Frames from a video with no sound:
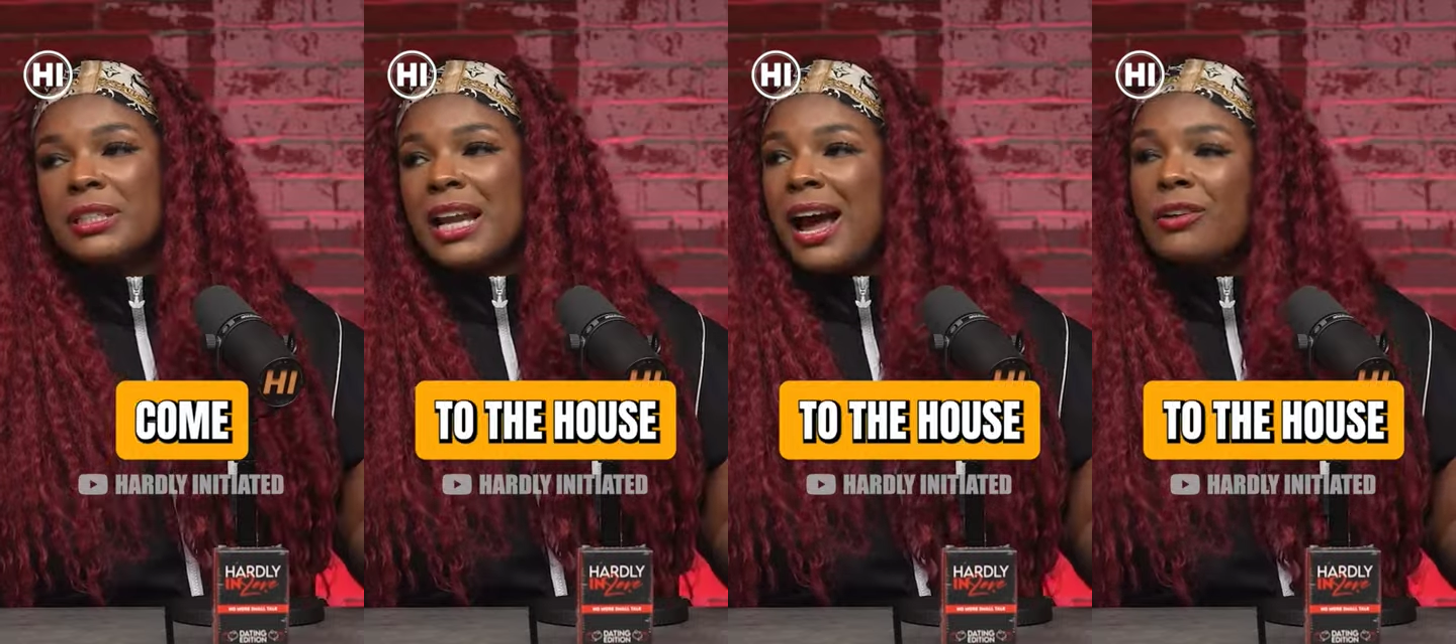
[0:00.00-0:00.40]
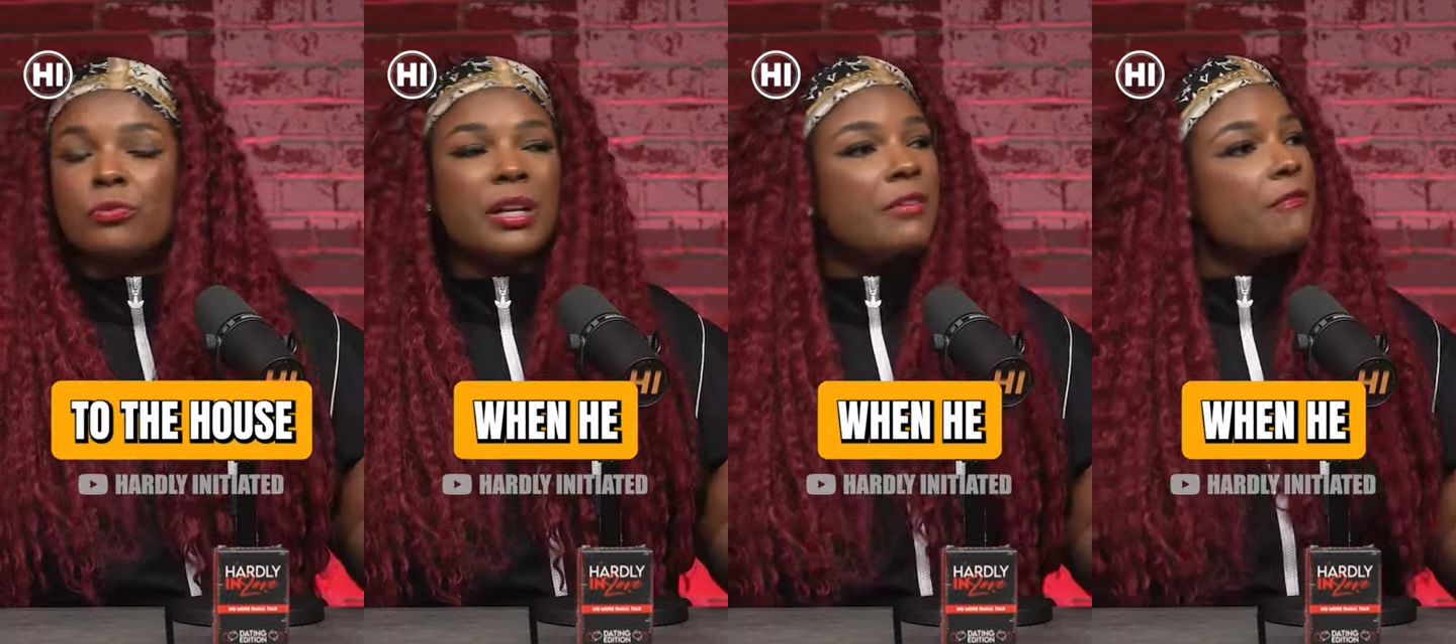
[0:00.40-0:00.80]
come to the
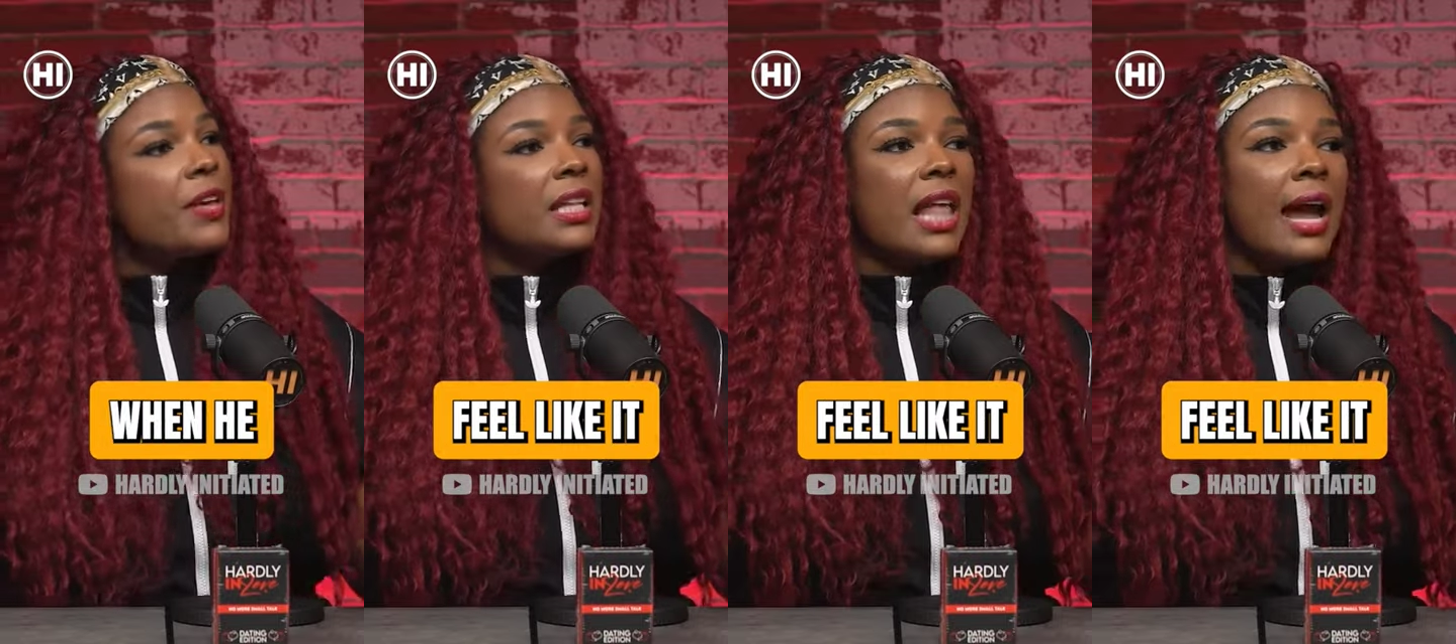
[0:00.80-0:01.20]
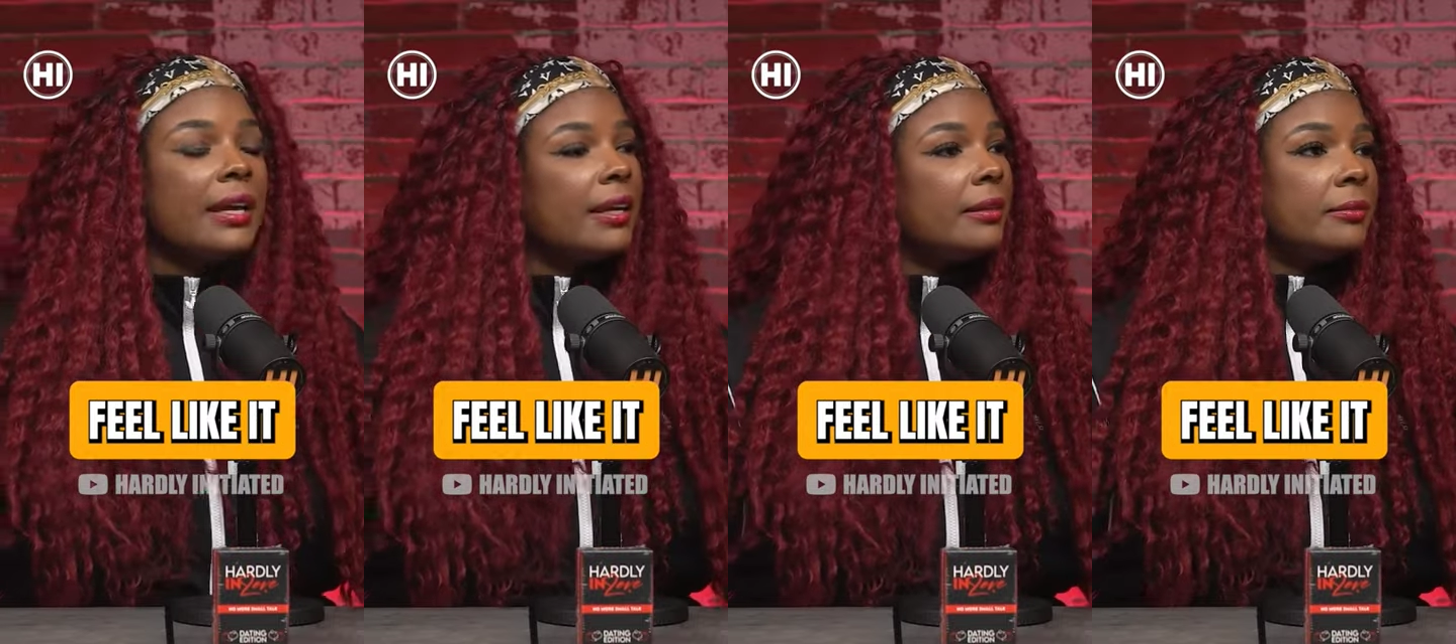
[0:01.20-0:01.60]
house when he feel
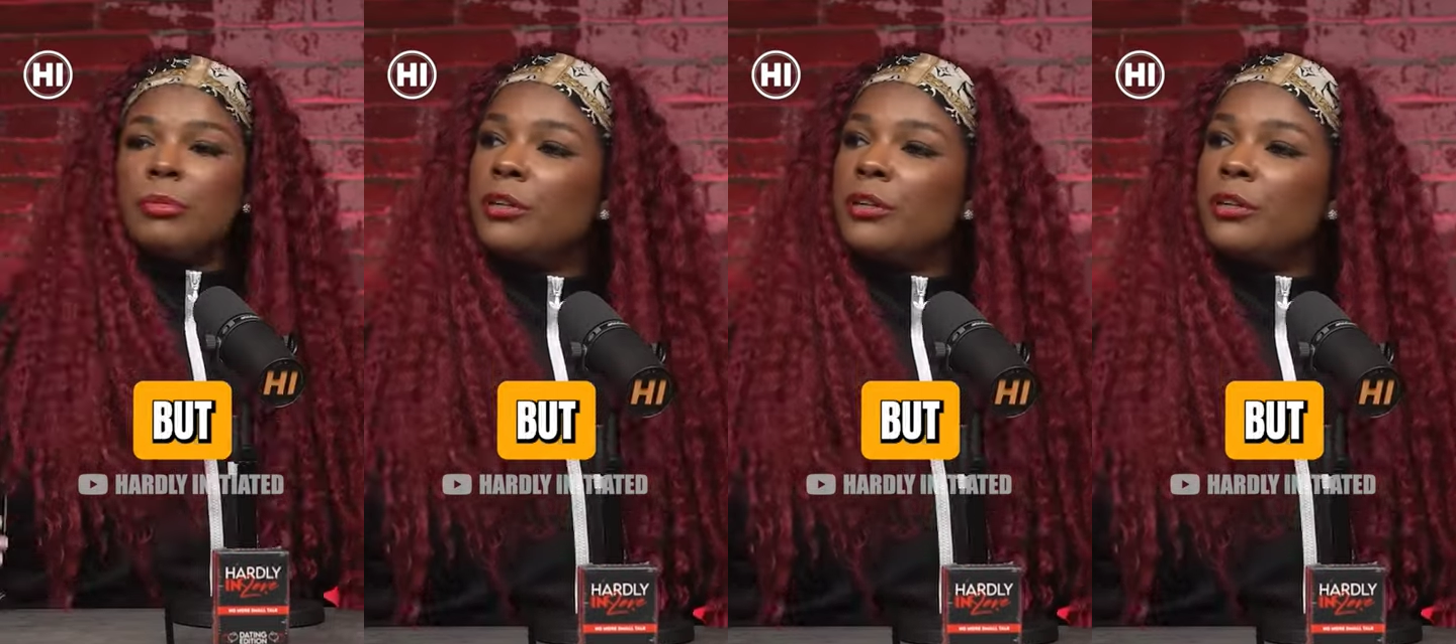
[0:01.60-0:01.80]
like it.